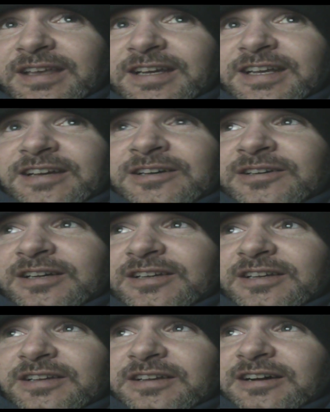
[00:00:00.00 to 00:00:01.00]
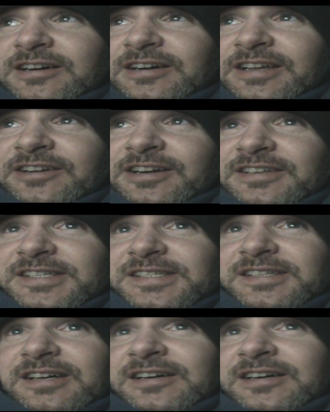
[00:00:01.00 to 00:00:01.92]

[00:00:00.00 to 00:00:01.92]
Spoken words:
Anyhow, here it is.